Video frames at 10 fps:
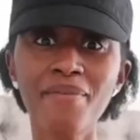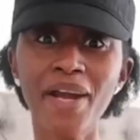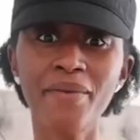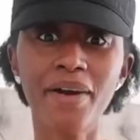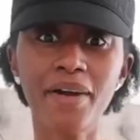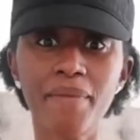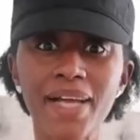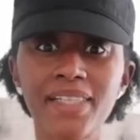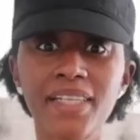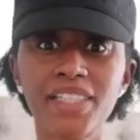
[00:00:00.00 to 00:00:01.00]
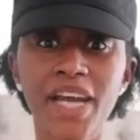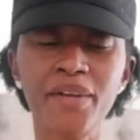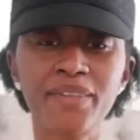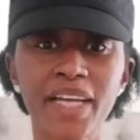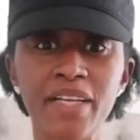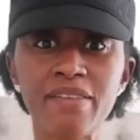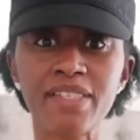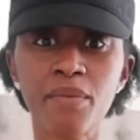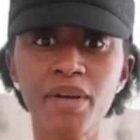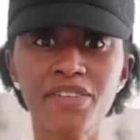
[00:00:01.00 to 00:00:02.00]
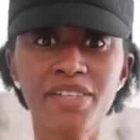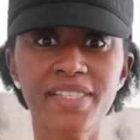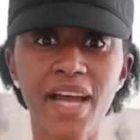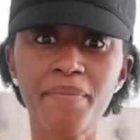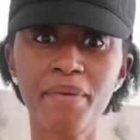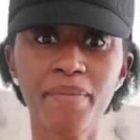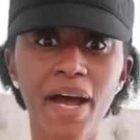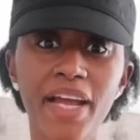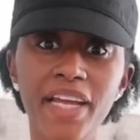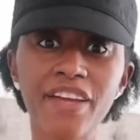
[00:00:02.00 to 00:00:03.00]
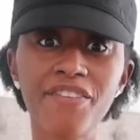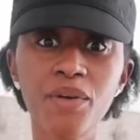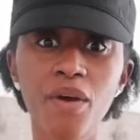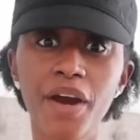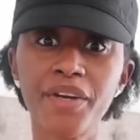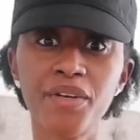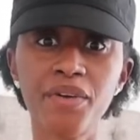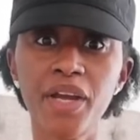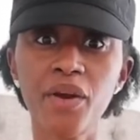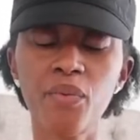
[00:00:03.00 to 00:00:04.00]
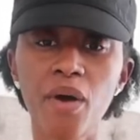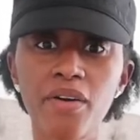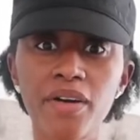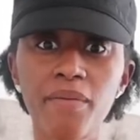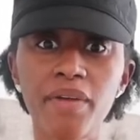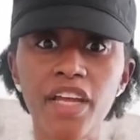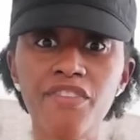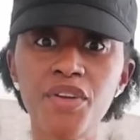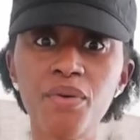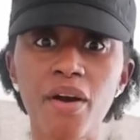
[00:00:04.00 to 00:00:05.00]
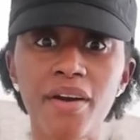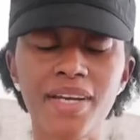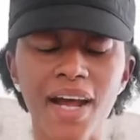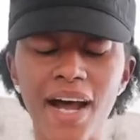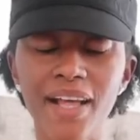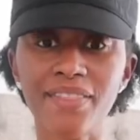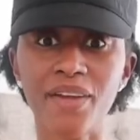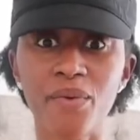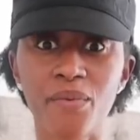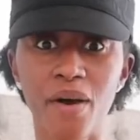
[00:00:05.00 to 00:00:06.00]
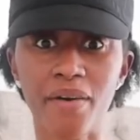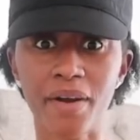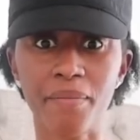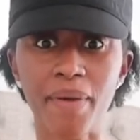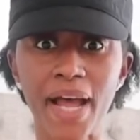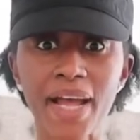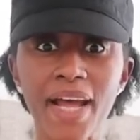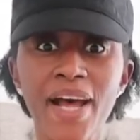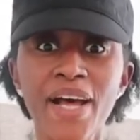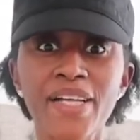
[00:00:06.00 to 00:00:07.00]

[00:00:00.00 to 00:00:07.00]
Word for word: everybody welcome back to the channel thank you so much for stopping by if you are new here welcome if you are not then welcome back